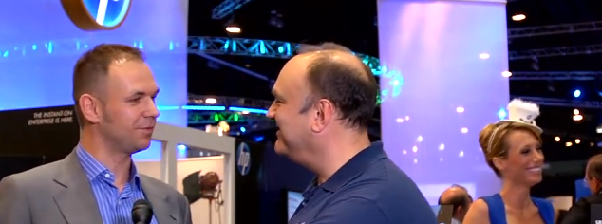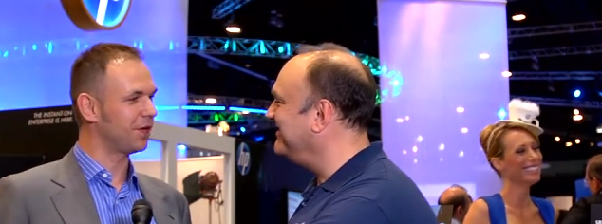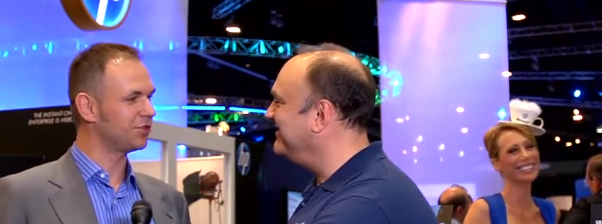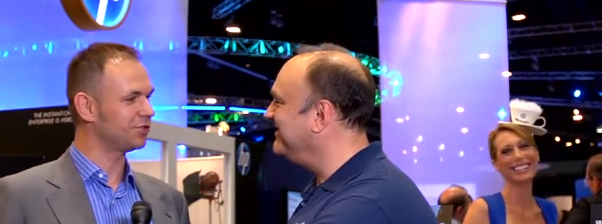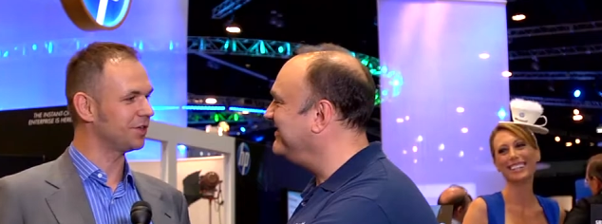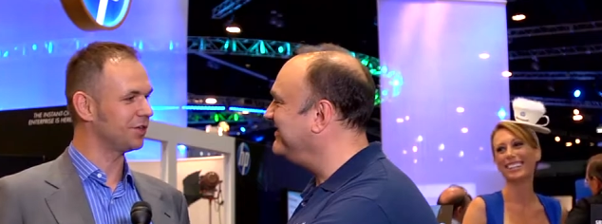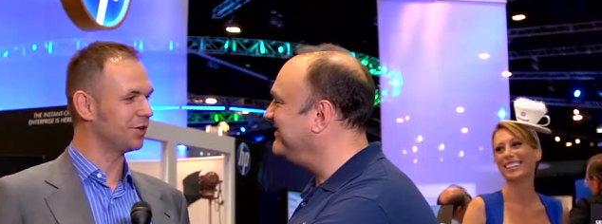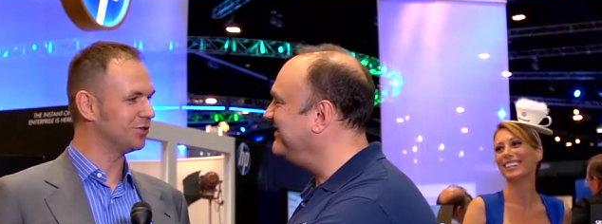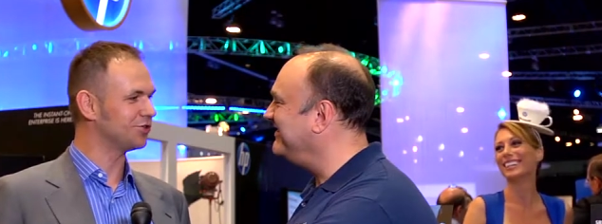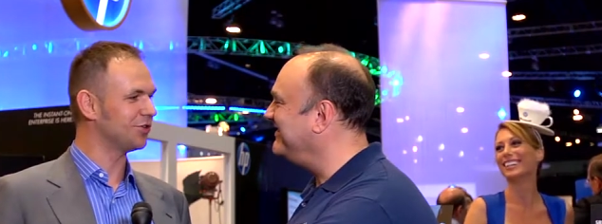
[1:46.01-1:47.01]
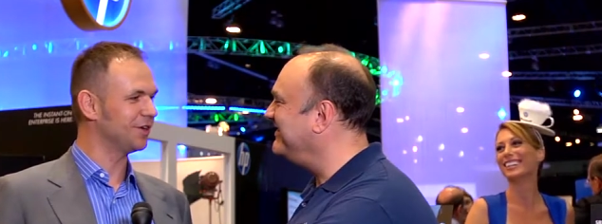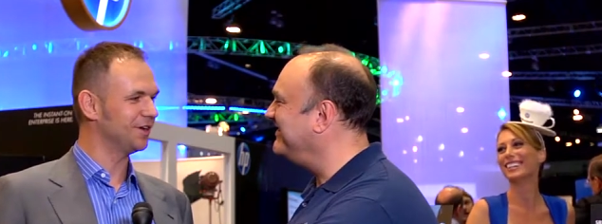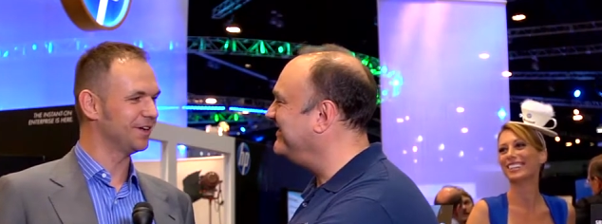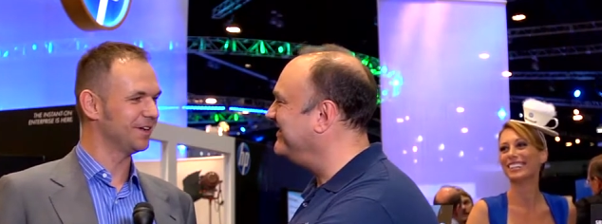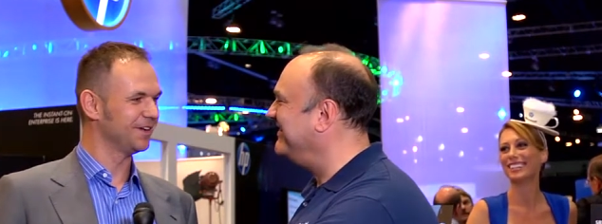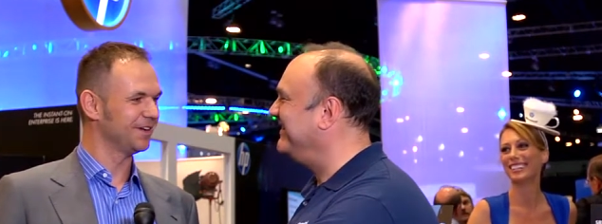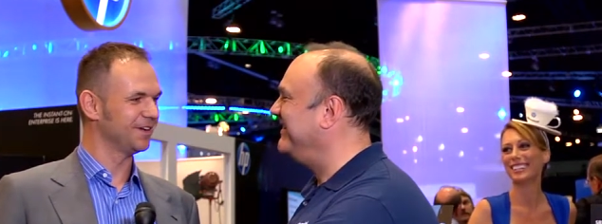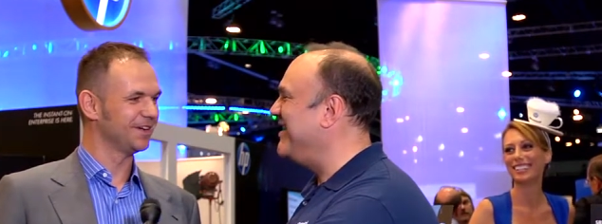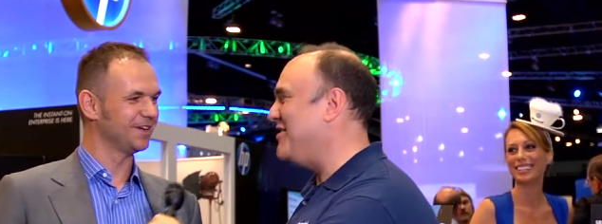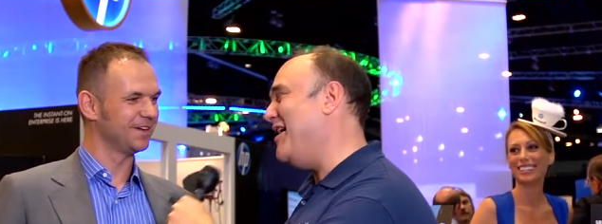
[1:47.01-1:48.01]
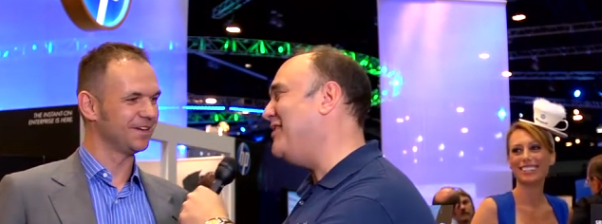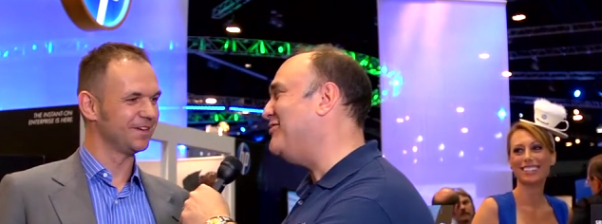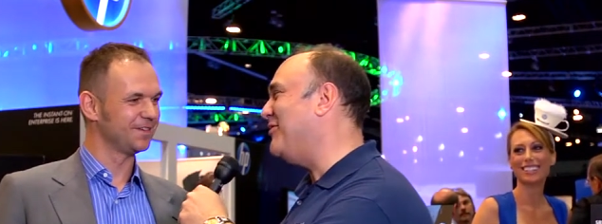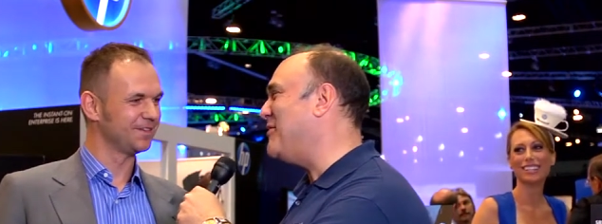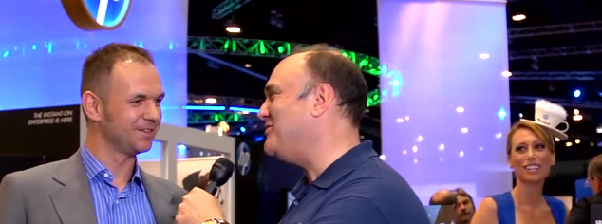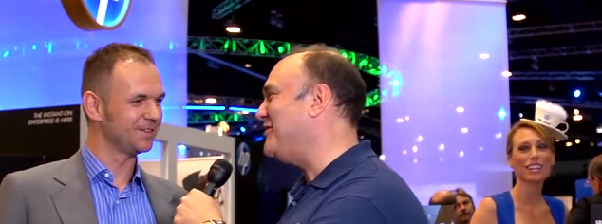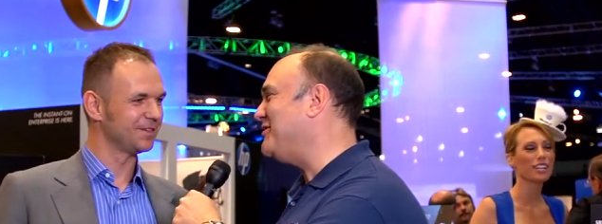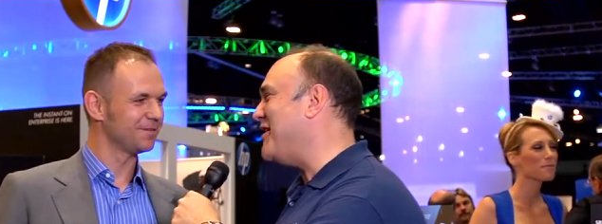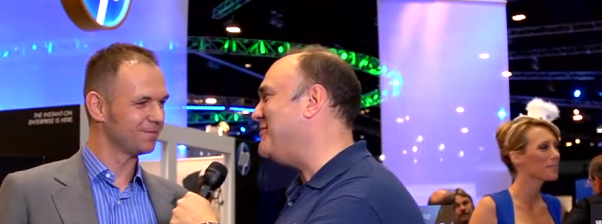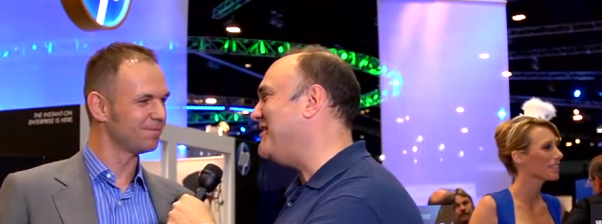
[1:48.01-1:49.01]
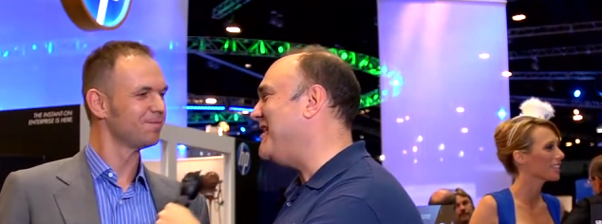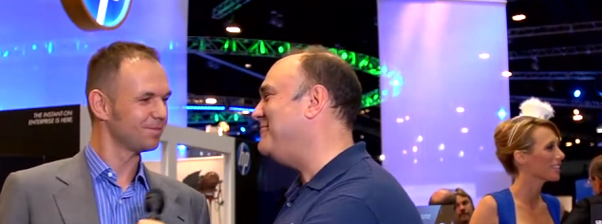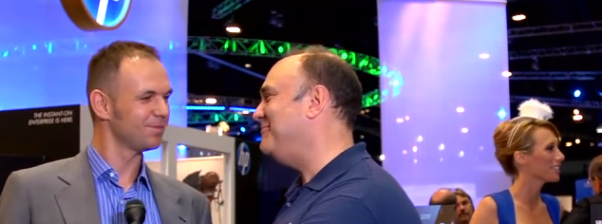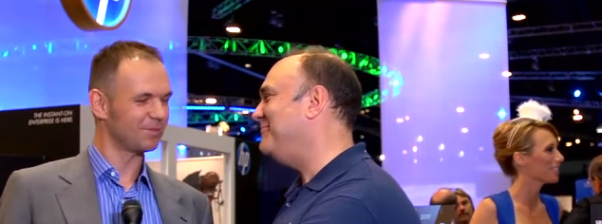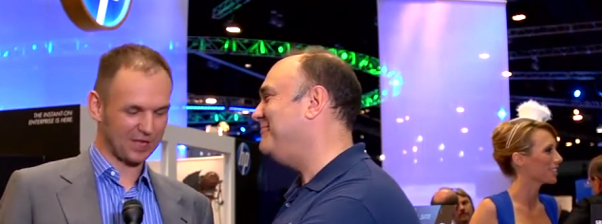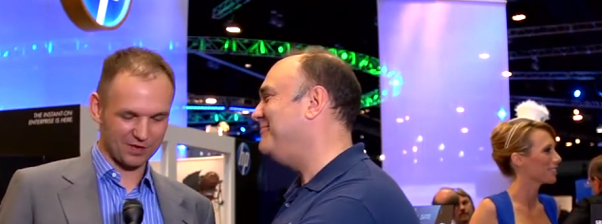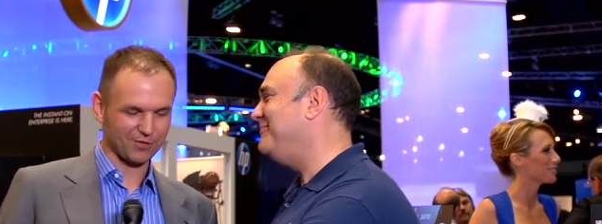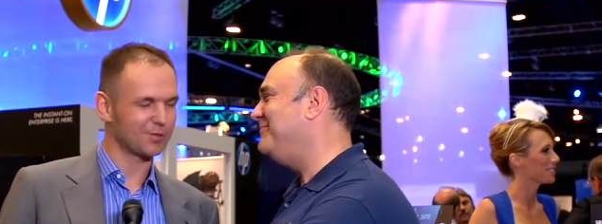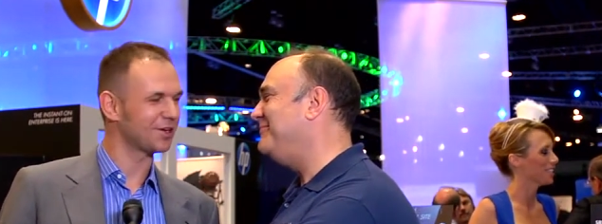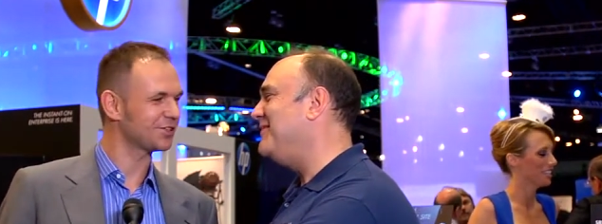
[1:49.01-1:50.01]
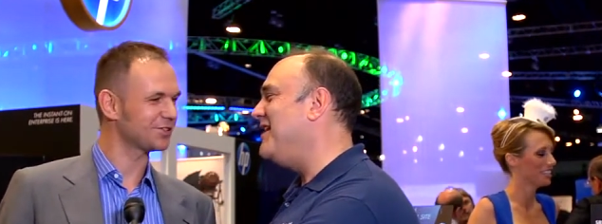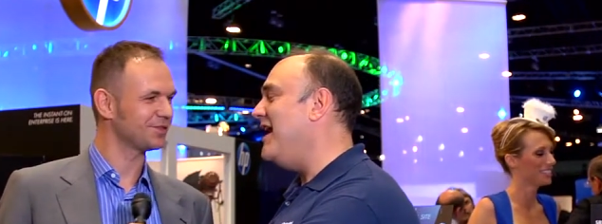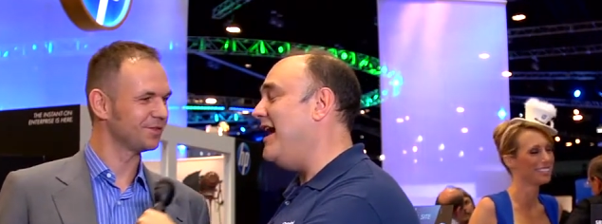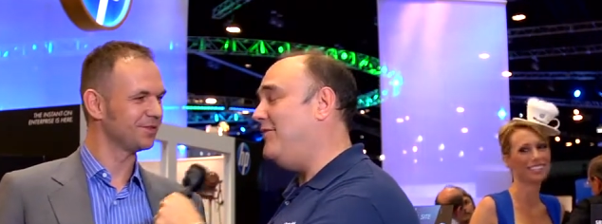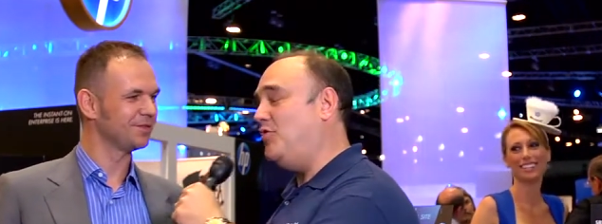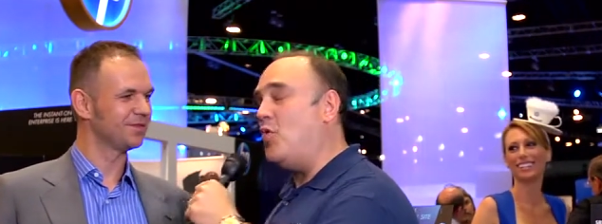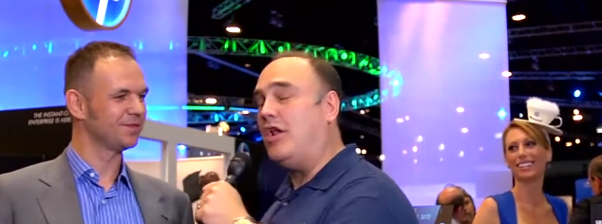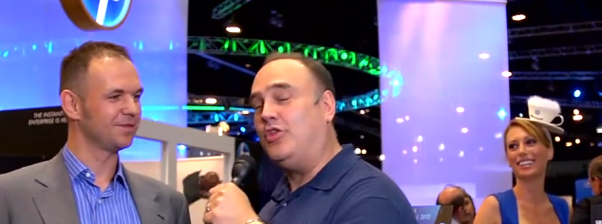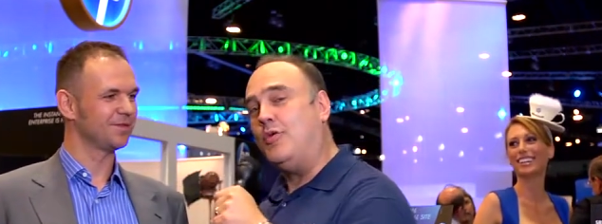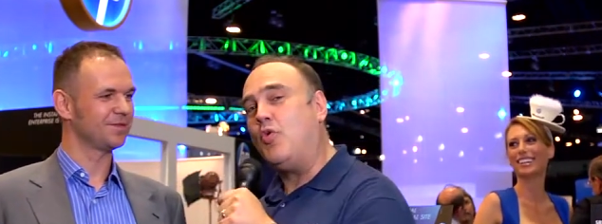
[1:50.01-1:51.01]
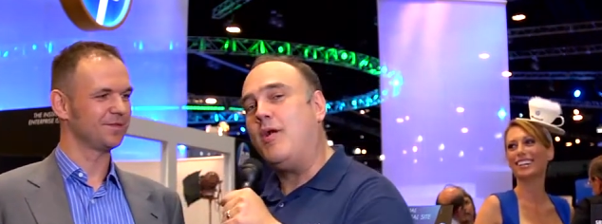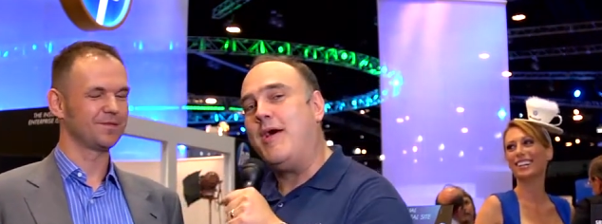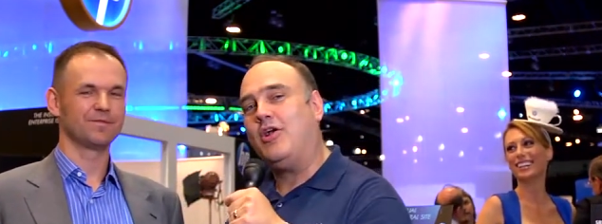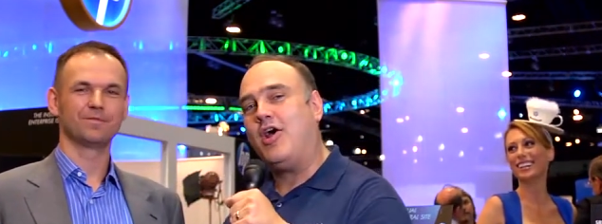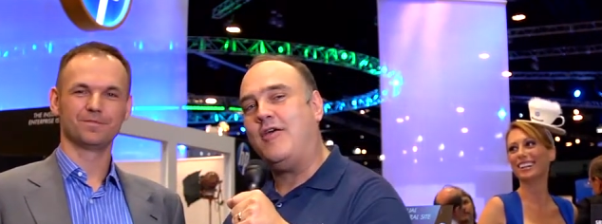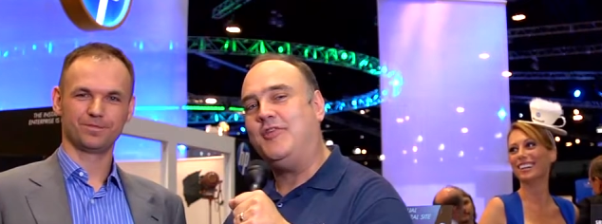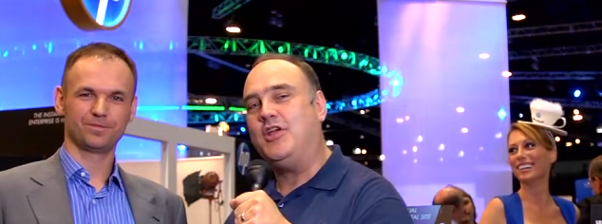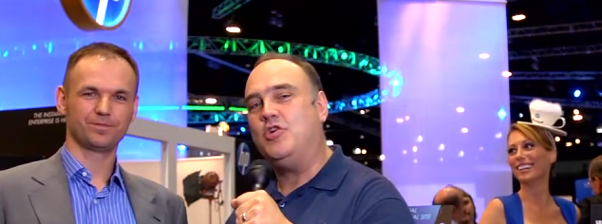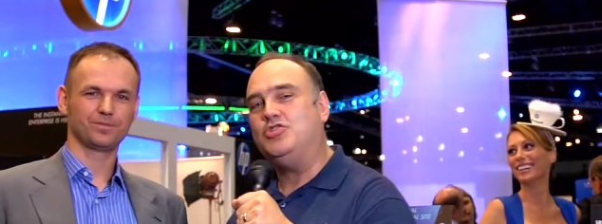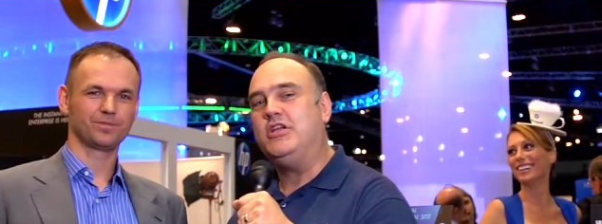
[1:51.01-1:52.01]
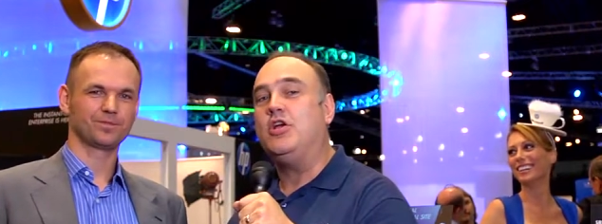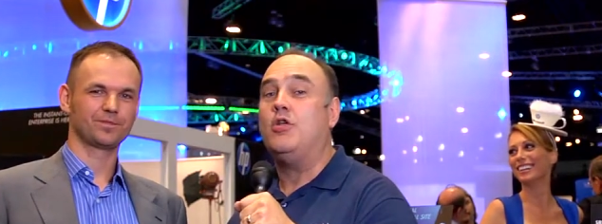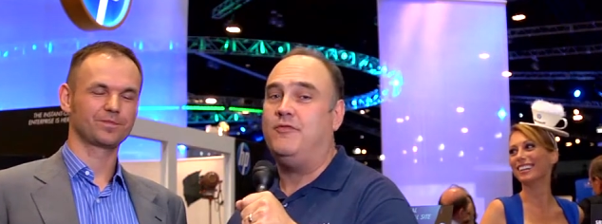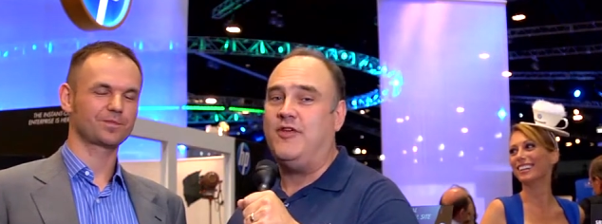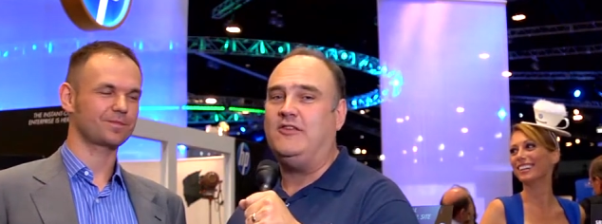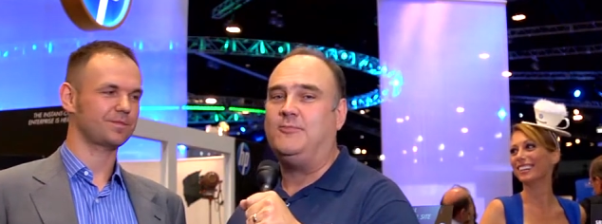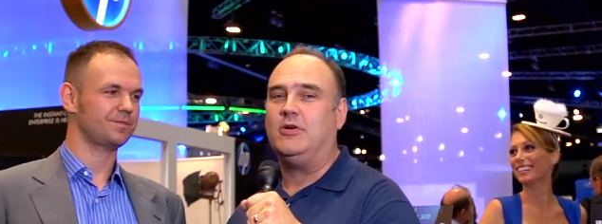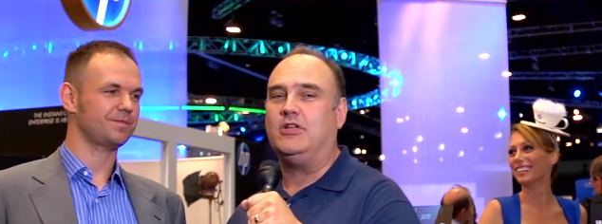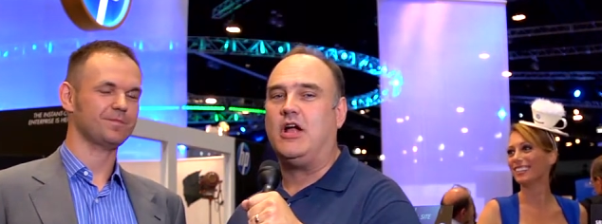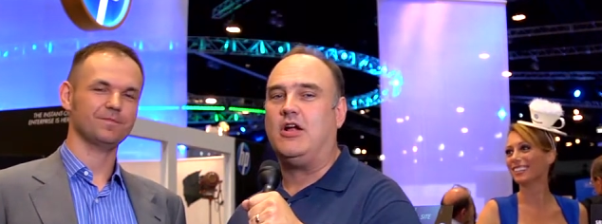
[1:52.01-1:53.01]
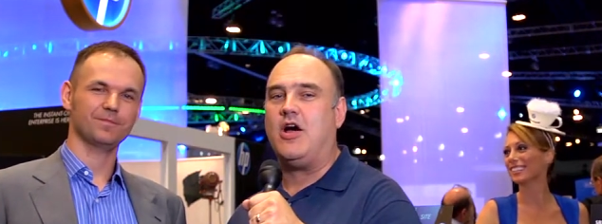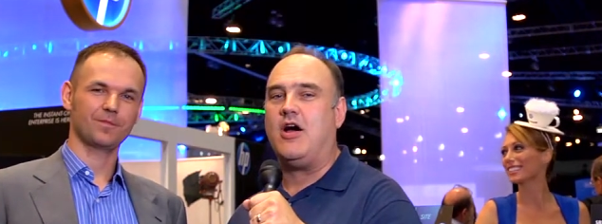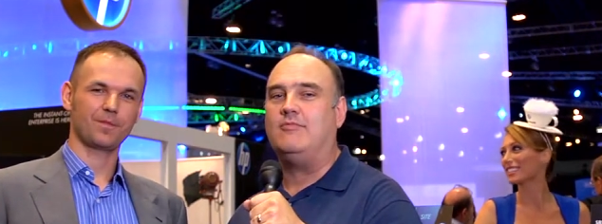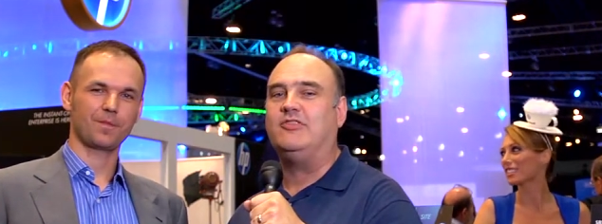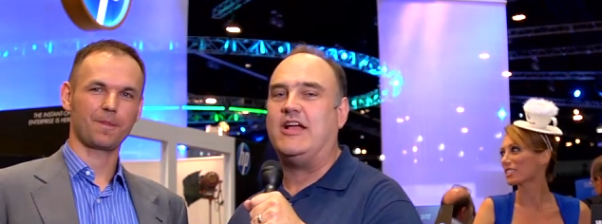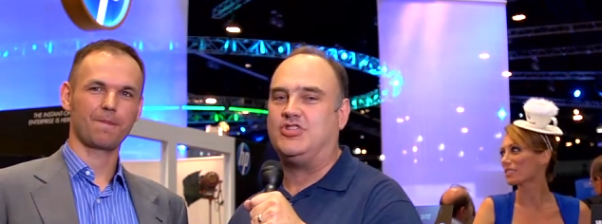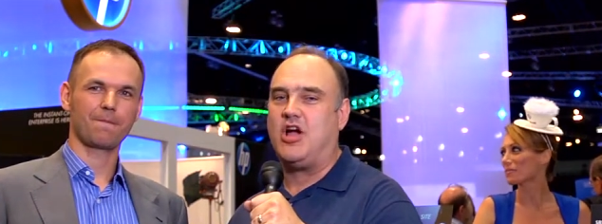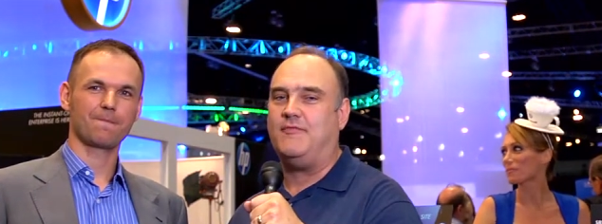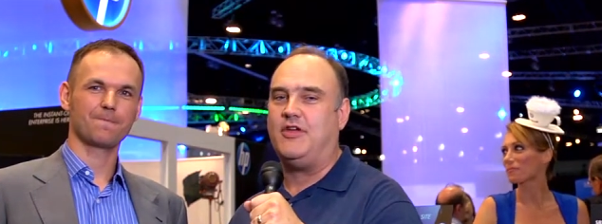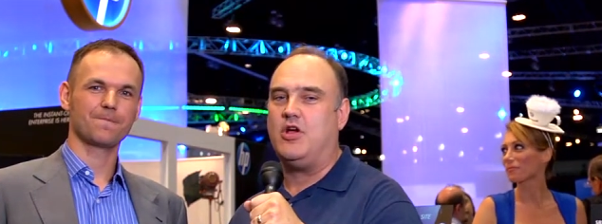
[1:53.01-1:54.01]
Speaker 1: and make sure that you enjoy.
Speaker 2: Thank you so much for your time today. Thank you very much. And if you want to learn more about coffee coaching, go to facebook.com slash coffee